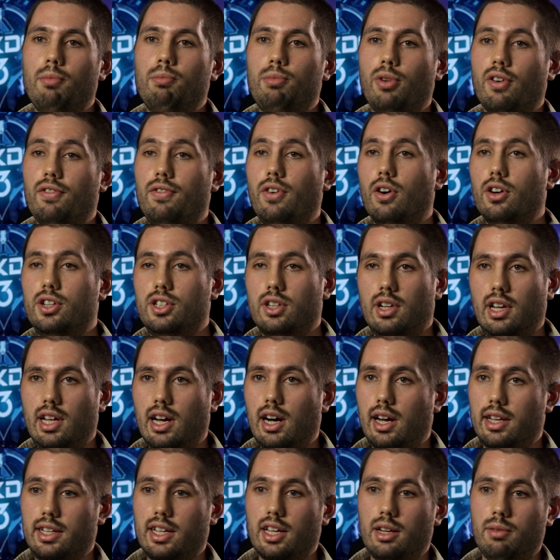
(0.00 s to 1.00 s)
But fortunately,
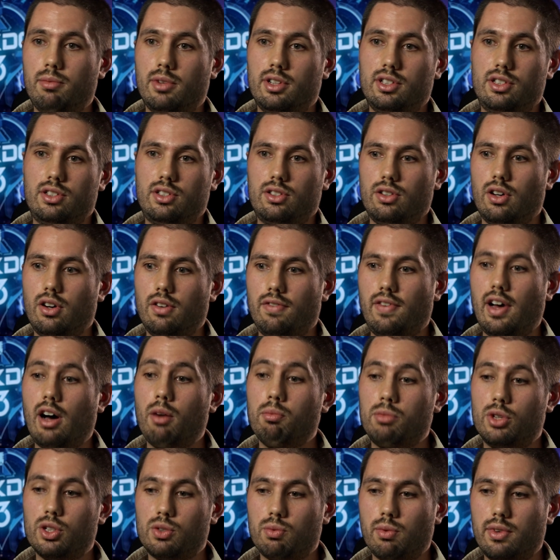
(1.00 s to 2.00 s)
iKingdom has sort of
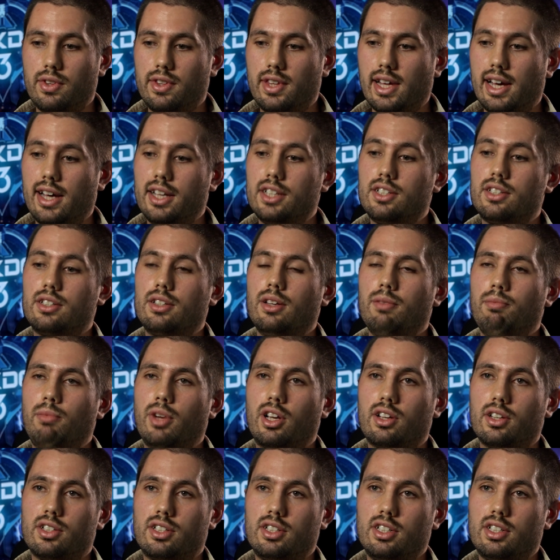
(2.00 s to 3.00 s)
helped us with this
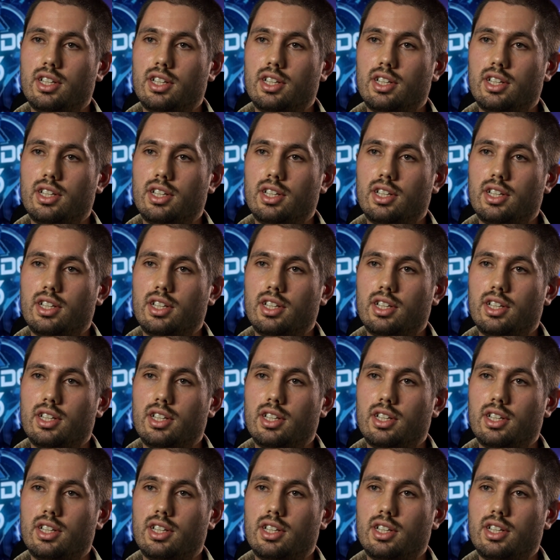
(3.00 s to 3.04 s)
because